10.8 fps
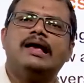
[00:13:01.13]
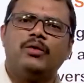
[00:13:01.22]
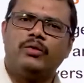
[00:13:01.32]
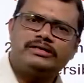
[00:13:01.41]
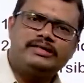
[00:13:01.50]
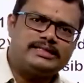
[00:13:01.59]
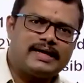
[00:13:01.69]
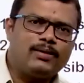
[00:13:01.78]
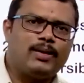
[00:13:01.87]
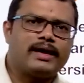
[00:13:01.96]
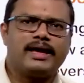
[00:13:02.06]
Once they
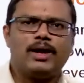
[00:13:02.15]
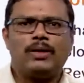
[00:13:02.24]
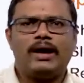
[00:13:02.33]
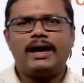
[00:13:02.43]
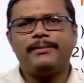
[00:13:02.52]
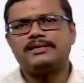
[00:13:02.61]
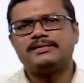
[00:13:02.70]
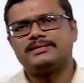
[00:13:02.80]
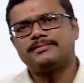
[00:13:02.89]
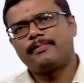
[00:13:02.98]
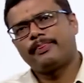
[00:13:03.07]
start working out, what
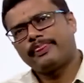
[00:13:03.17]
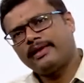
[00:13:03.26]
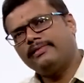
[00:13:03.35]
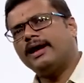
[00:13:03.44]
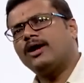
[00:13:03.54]
happens? They